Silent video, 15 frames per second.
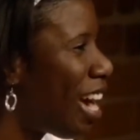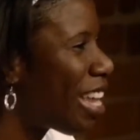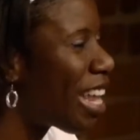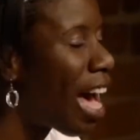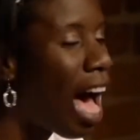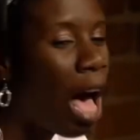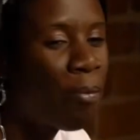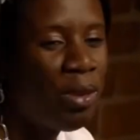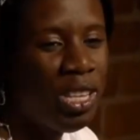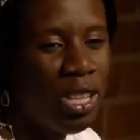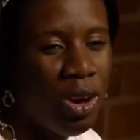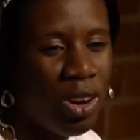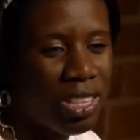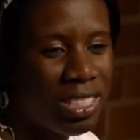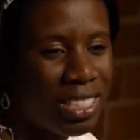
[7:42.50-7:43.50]
and happy
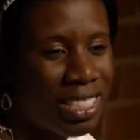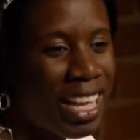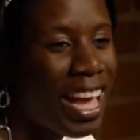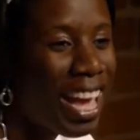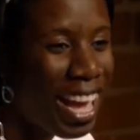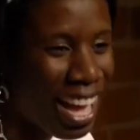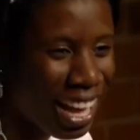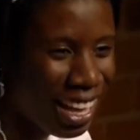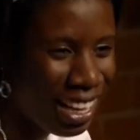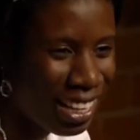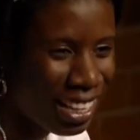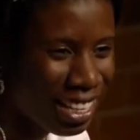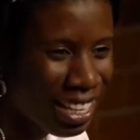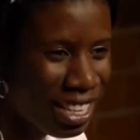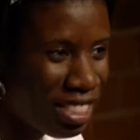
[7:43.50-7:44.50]
dogs scare
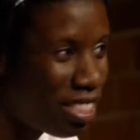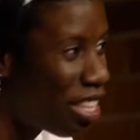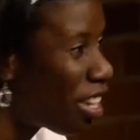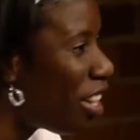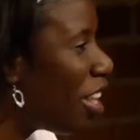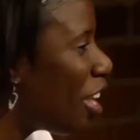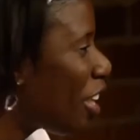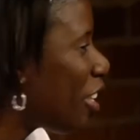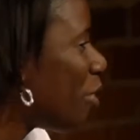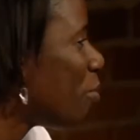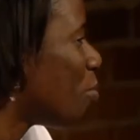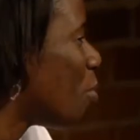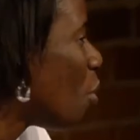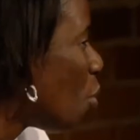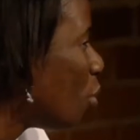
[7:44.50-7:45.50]
the ugly
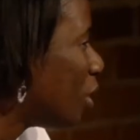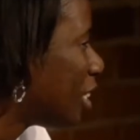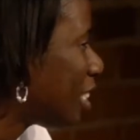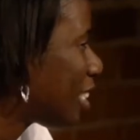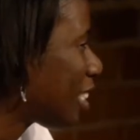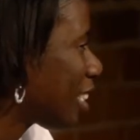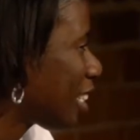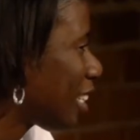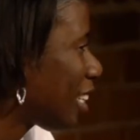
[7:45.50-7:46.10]
moles.